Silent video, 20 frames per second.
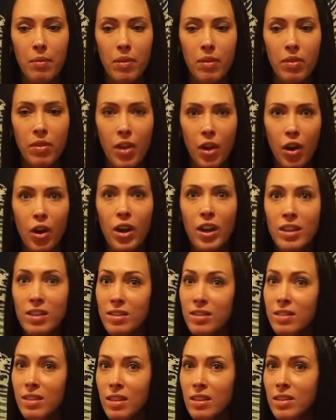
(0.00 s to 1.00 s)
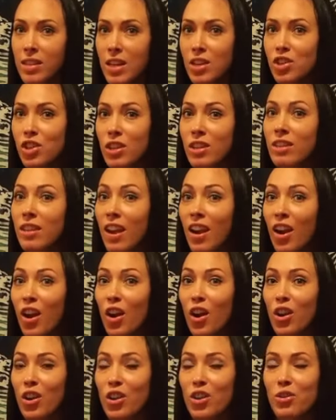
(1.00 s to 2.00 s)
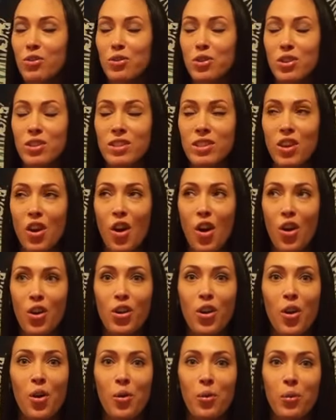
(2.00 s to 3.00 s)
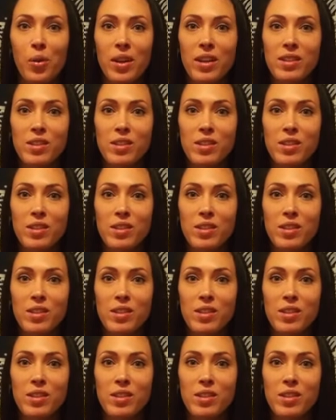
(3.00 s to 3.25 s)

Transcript: there is sensation there. You just aren't always